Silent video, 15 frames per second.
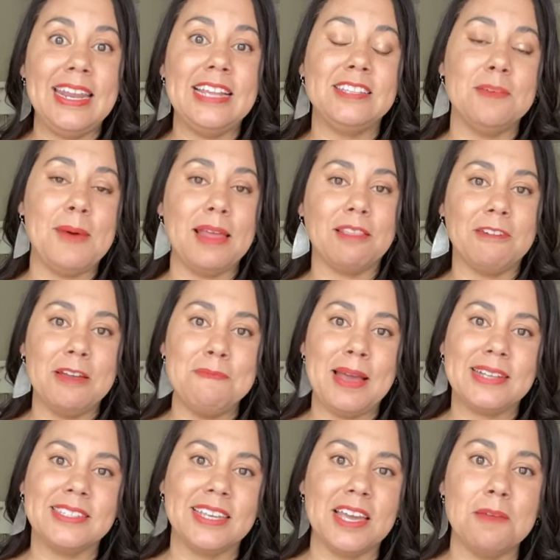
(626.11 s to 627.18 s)
It's about three
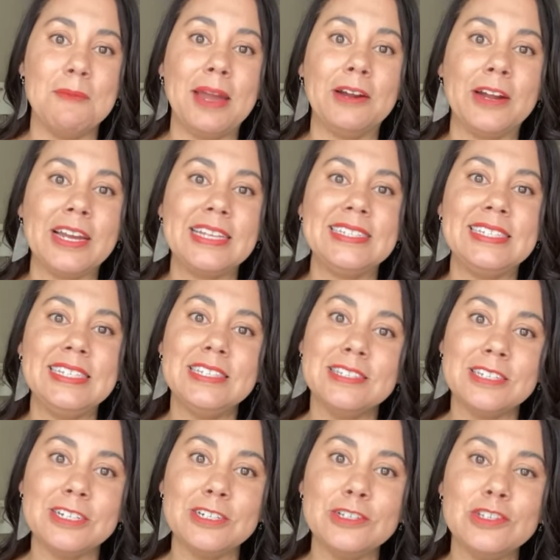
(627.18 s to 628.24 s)
Mexican-American
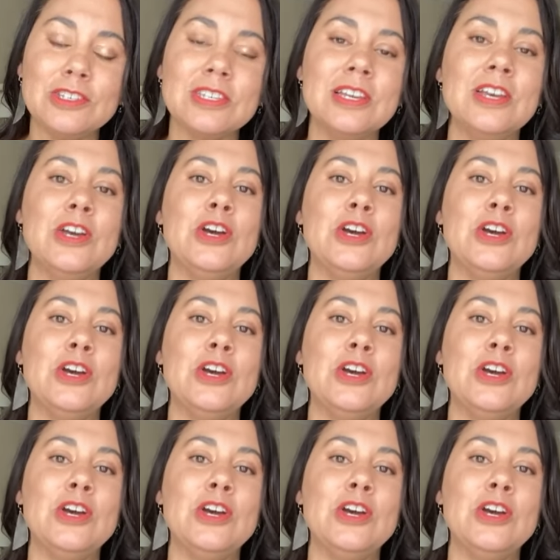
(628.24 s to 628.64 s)
sisters